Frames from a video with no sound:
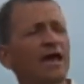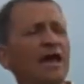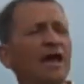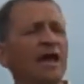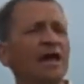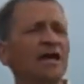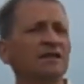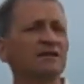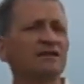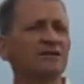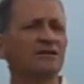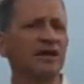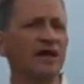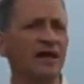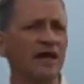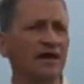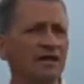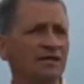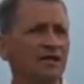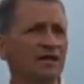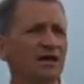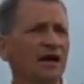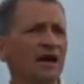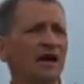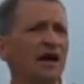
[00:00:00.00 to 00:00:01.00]
and
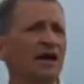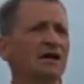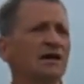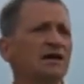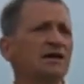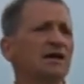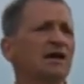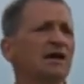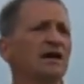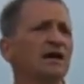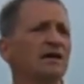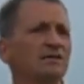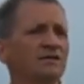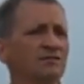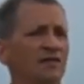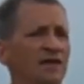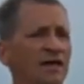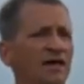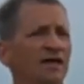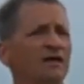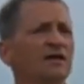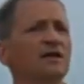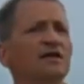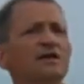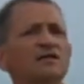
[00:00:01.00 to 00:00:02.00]
then
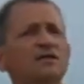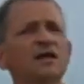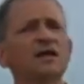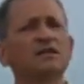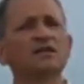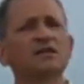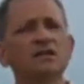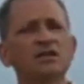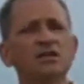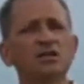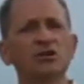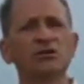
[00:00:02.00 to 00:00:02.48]
the